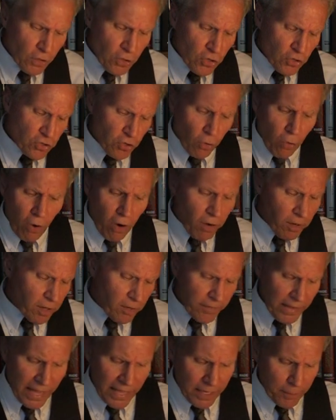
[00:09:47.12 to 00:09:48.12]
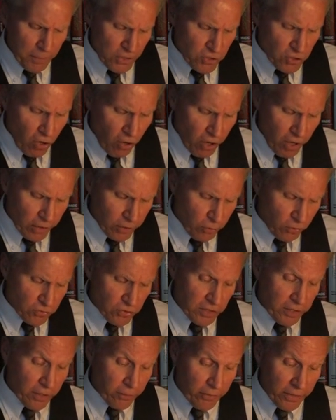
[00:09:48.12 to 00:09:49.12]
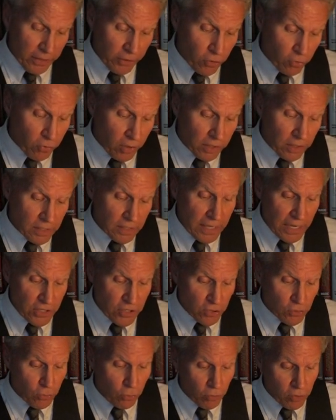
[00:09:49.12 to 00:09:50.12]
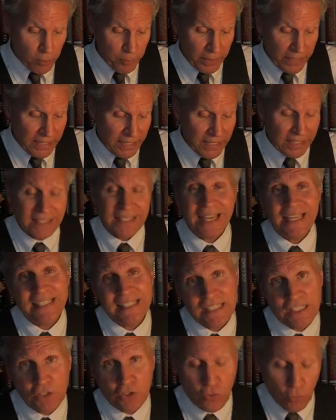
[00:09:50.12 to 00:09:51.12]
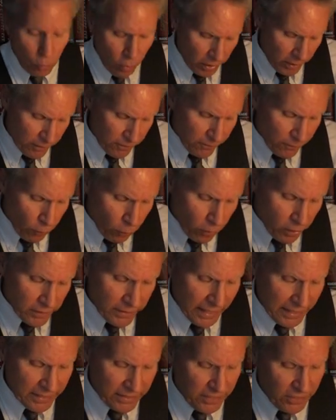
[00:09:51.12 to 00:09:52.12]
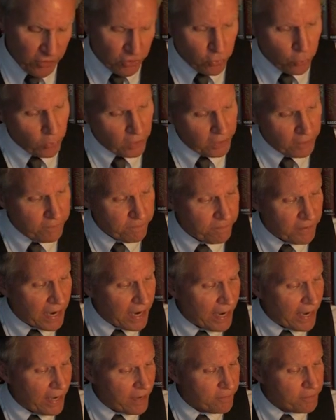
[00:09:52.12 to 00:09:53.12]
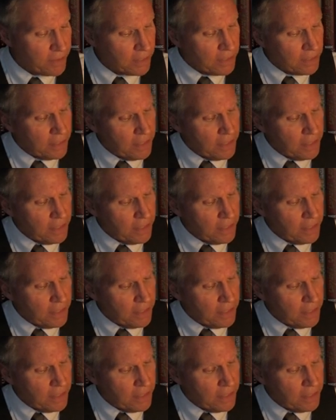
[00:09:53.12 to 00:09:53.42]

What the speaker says: So all of Annemann's articles, and they're in chronological order, beginning 1924, 1925.